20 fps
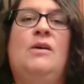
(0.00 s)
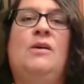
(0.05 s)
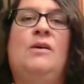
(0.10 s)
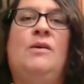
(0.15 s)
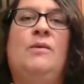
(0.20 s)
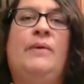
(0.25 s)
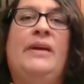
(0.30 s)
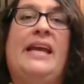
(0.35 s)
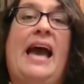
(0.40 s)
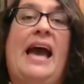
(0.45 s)

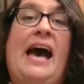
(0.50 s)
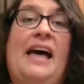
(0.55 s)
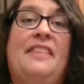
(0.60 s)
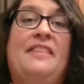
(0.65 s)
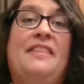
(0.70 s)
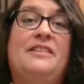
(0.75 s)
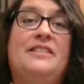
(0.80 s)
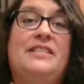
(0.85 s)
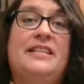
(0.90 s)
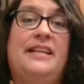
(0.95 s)
We
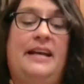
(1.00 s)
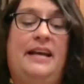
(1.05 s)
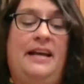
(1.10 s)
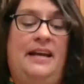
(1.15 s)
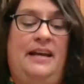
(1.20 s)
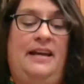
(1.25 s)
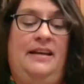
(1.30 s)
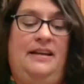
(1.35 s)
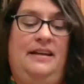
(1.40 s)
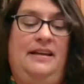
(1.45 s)
gather
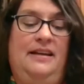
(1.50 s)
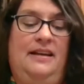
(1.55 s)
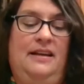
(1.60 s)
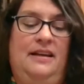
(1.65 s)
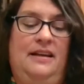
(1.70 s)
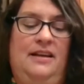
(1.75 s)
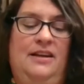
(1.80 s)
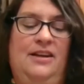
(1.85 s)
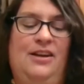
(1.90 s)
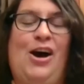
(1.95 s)
today
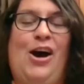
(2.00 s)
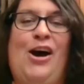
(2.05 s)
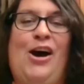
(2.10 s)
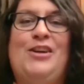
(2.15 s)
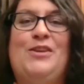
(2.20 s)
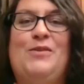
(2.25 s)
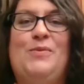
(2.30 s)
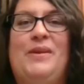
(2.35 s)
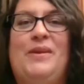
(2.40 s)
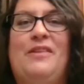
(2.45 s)

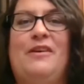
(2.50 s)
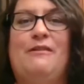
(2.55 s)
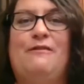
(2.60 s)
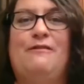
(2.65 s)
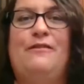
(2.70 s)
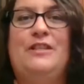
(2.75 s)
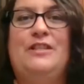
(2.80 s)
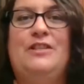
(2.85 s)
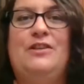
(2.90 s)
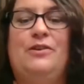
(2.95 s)
not with our
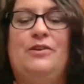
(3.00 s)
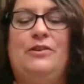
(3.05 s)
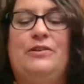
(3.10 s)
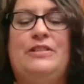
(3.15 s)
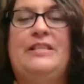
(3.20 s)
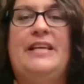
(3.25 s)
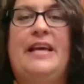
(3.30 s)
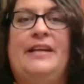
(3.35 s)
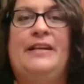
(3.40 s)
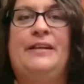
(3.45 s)
physical
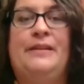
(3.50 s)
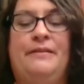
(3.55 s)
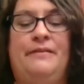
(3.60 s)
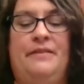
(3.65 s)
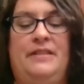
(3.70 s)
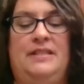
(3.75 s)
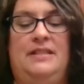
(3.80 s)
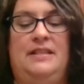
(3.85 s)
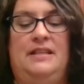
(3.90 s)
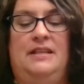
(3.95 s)

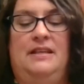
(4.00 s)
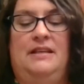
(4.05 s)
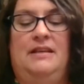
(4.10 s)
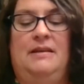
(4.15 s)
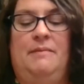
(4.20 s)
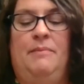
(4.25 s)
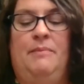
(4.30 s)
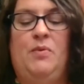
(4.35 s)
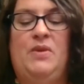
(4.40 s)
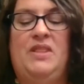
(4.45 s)
selves,
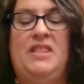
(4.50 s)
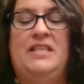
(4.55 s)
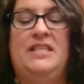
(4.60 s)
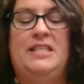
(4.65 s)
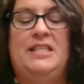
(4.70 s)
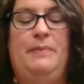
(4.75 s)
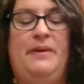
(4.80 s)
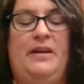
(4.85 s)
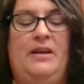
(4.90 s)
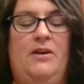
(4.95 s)
but with the
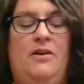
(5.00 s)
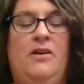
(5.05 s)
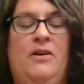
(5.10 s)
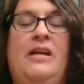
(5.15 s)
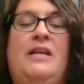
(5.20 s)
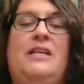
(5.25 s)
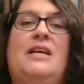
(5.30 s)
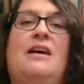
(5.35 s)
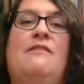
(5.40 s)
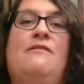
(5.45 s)

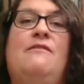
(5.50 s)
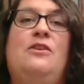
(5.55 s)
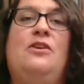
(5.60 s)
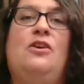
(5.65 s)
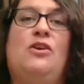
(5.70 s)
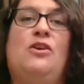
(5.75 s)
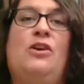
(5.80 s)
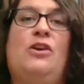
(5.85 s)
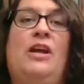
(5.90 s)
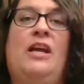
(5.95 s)
spirit of
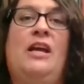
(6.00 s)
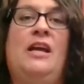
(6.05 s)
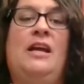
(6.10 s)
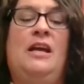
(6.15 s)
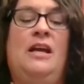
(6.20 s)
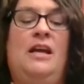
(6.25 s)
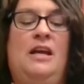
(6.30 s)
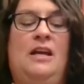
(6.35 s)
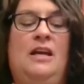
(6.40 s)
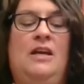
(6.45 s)
yearning,
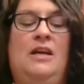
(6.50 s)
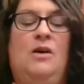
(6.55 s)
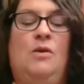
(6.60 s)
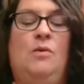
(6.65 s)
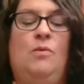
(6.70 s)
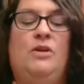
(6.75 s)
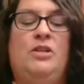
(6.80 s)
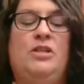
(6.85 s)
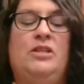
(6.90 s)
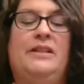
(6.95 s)

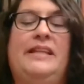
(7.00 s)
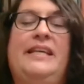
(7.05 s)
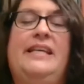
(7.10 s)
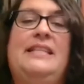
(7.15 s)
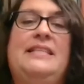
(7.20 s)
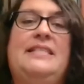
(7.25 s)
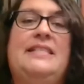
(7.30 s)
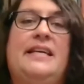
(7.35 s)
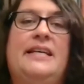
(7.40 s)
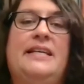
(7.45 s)
which
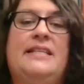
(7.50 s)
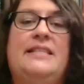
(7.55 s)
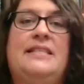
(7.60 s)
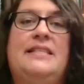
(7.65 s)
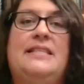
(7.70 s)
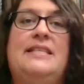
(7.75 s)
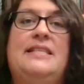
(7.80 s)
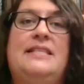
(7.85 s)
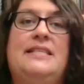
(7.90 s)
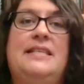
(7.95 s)
leads us
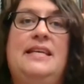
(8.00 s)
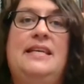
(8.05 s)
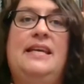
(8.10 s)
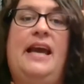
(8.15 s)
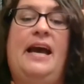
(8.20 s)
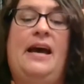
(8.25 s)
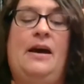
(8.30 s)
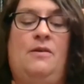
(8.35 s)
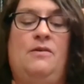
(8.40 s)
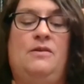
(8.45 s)
to seek
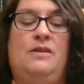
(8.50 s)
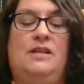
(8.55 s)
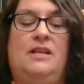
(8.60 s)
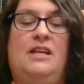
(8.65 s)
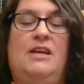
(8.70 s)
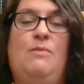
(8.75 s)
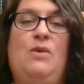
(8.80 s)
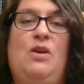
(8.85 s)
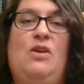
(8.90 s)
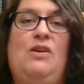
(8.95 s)
out
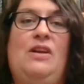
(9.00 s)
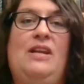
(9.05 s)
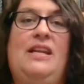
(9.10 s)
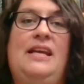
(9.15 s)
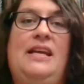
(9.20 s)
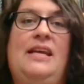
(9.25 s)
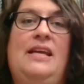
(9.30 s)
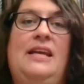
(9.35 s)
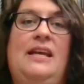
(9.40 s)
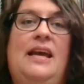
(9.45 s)

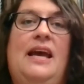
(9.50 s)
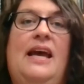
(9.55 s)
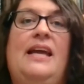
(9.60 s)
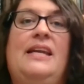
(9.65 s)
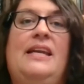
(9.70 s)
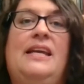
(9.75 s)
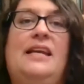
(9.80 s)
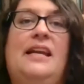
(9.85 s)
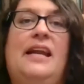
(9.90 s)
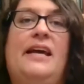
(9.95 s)
community and
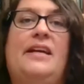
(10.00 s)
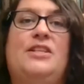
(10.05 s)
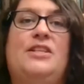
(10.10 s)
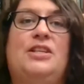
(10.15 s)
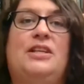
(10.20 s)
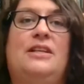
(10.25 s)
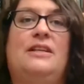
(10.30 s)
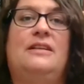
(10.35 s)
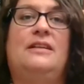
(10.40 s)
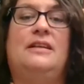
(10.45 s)

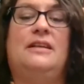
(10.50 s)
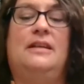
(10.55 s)
connection,